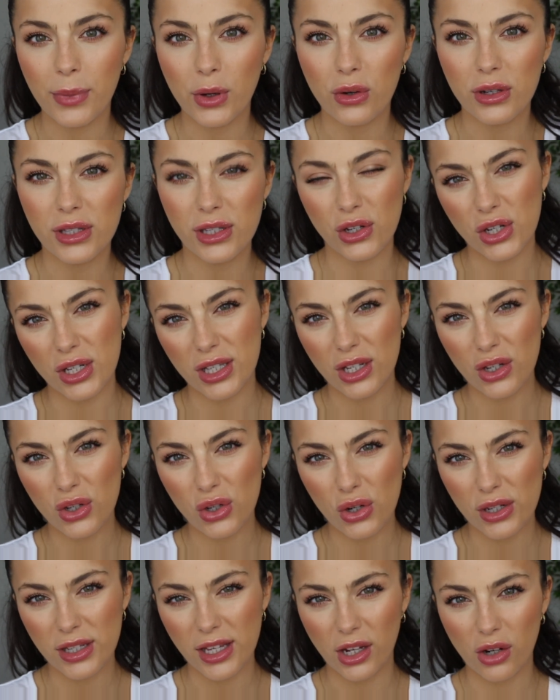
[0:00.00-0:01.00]
because it just
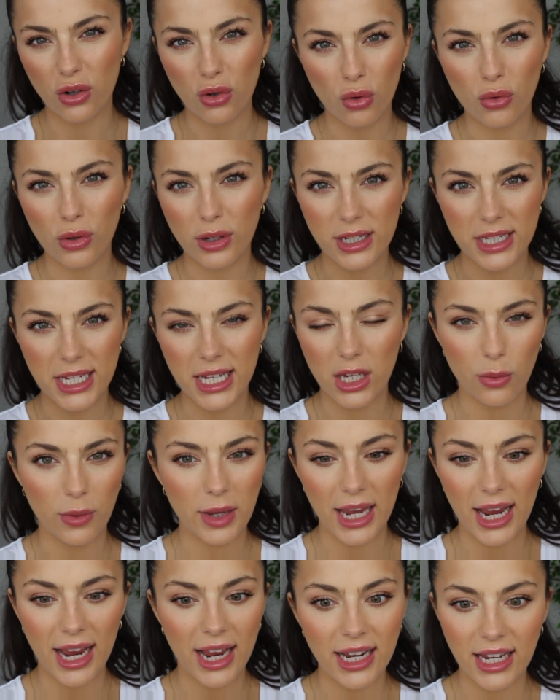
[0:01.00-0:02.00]
ensures that you're not going to take
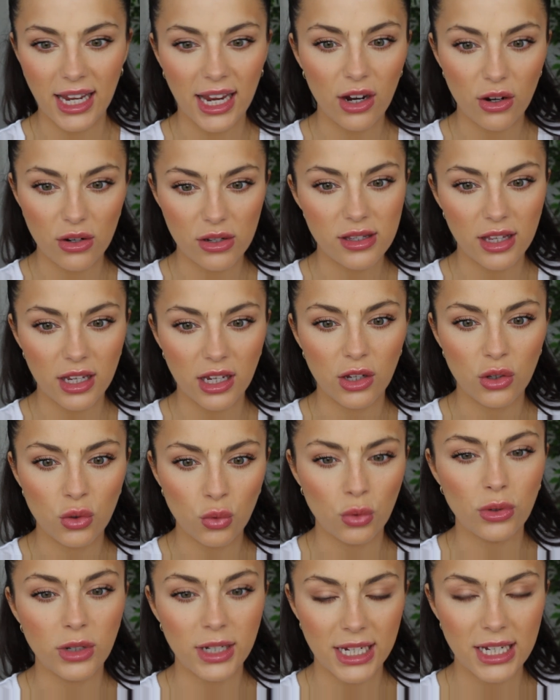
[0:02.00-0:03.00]
away any hairs that you
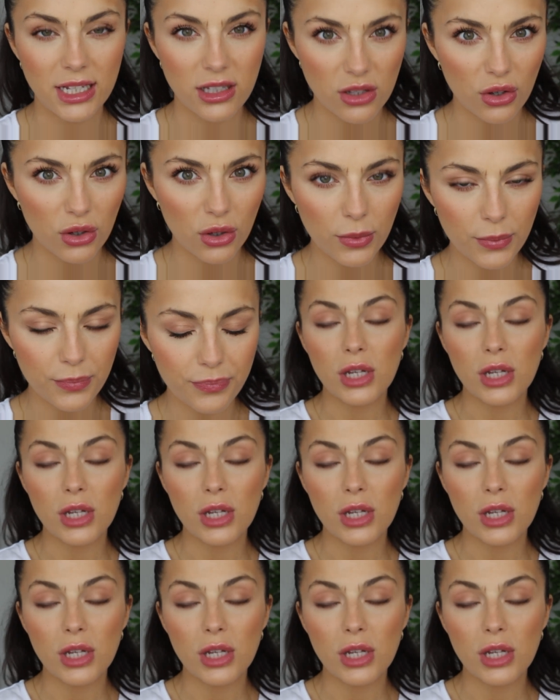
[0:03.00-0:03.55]
don't need to.